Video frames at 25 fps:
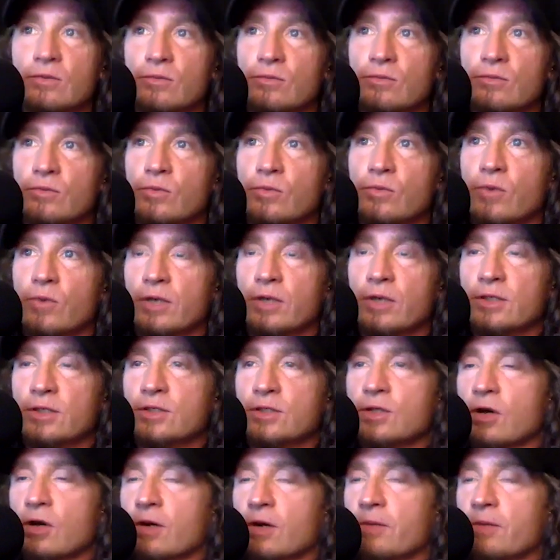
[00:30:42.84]
We wanted to
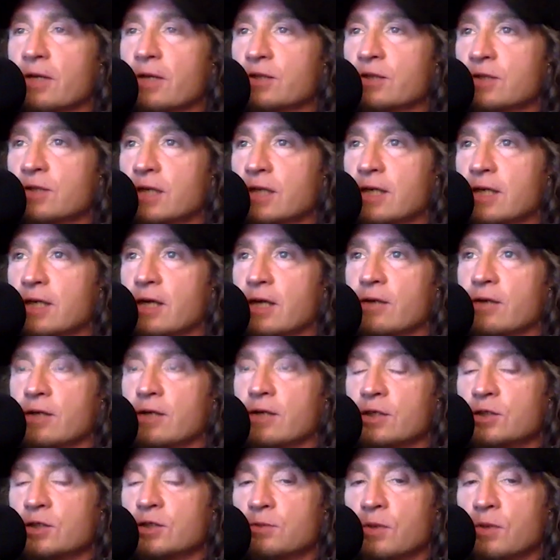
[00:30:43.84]
talk about checkout
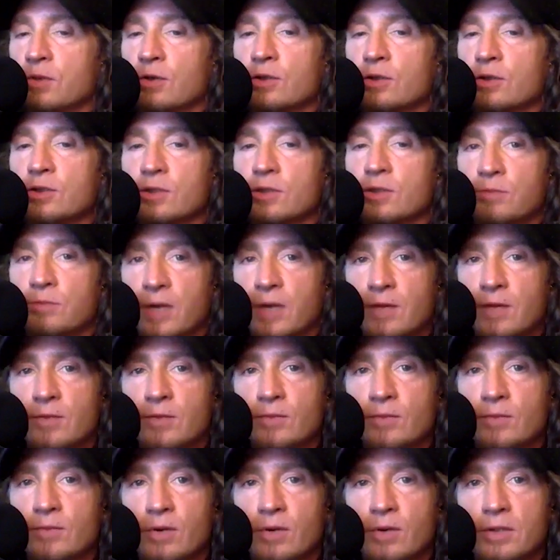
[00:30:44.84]
experience, the
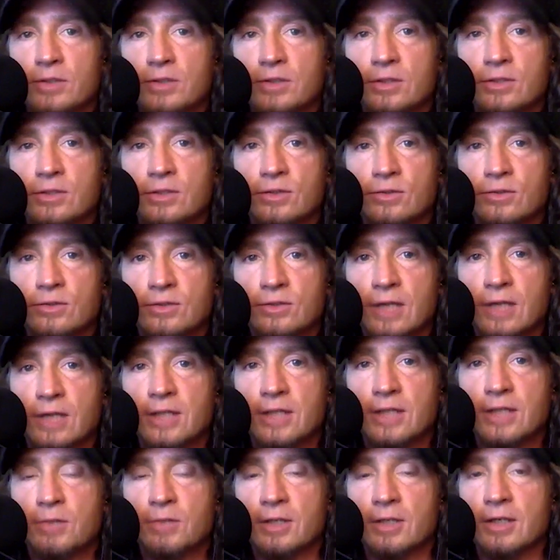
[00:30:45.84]
payment processors
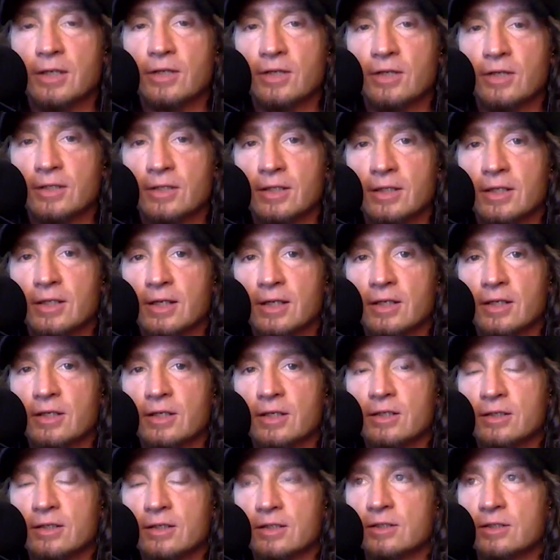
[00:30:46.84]
aspect, and I think that kind of
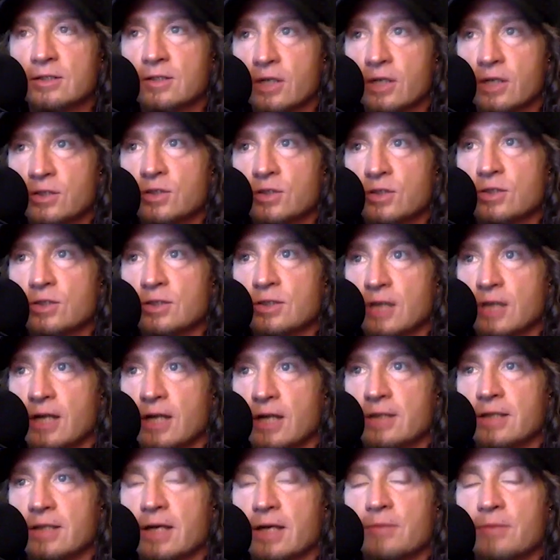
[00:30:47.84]
touches
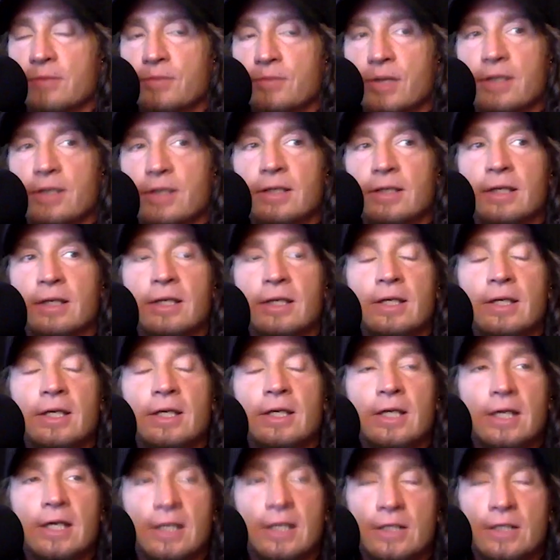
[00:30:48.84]
on that. But
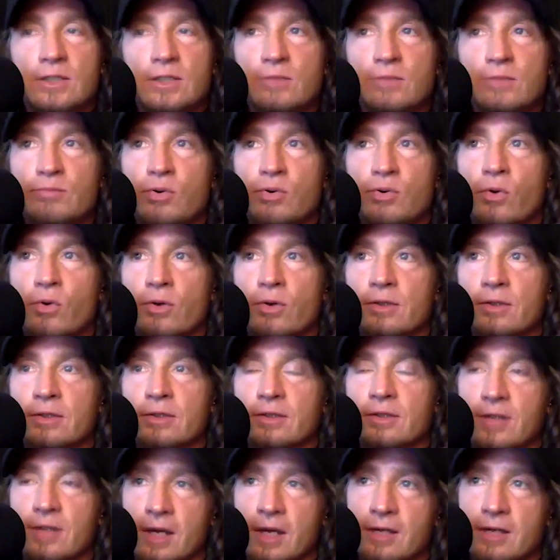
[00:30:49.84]
it is important
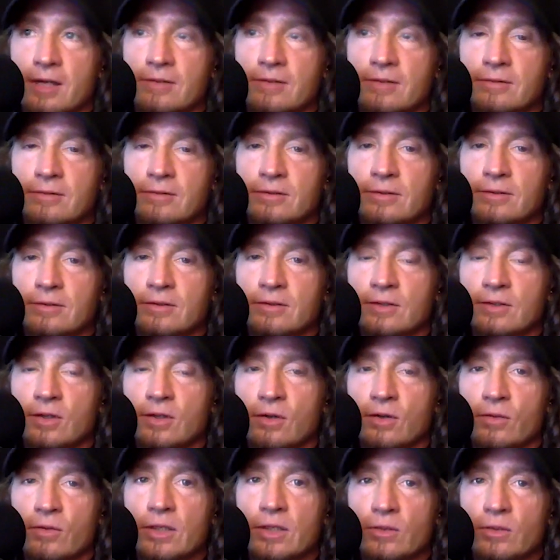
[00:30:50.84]
that, you
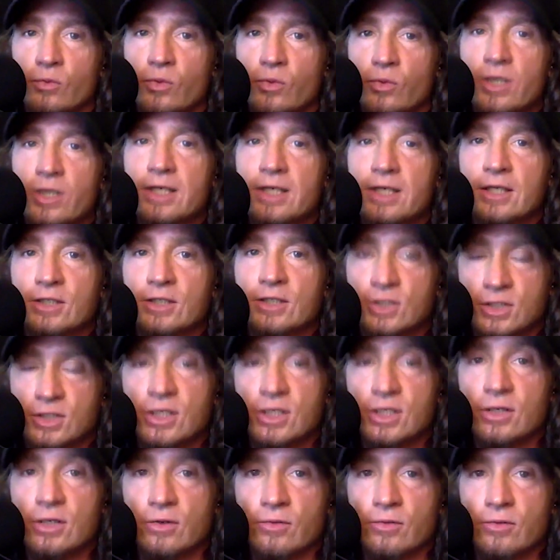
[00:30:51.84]
know, we
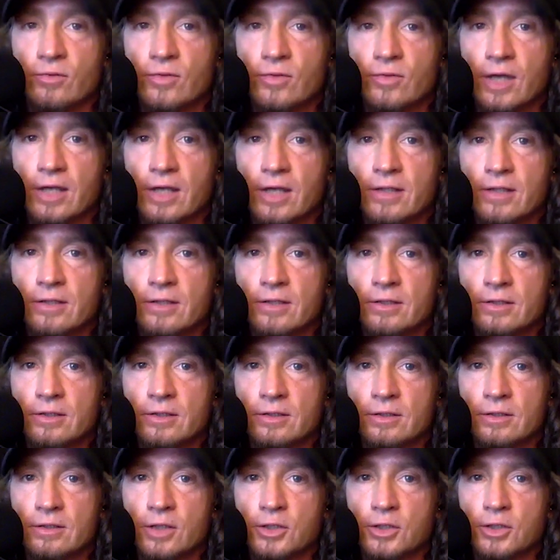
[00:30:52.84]
consider that
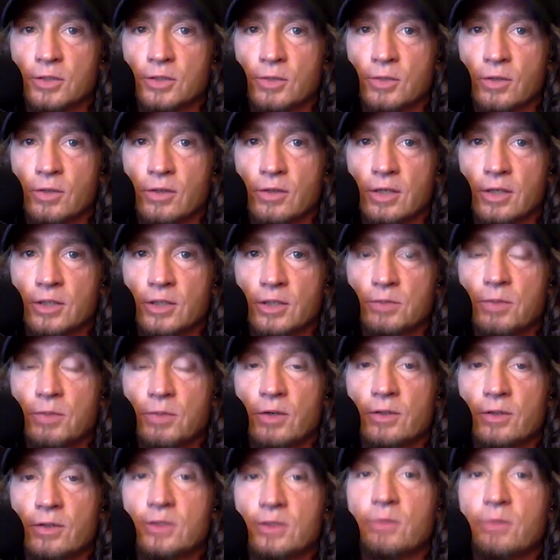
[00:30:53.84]
customer
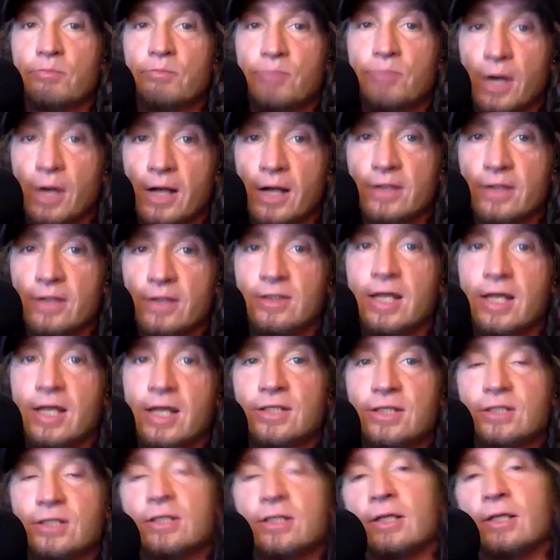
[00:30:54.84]
experience, but
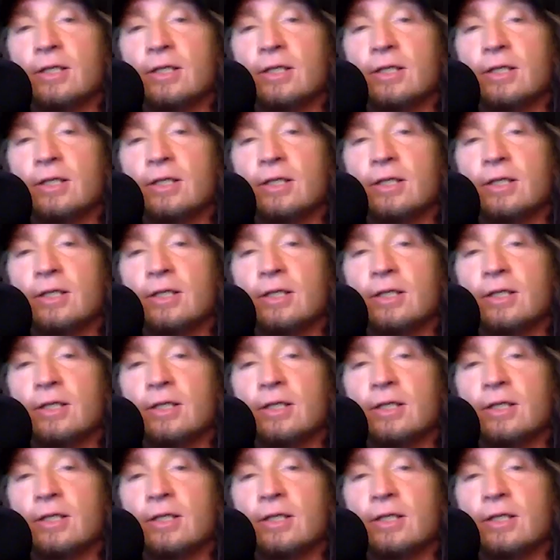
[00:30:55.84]
that's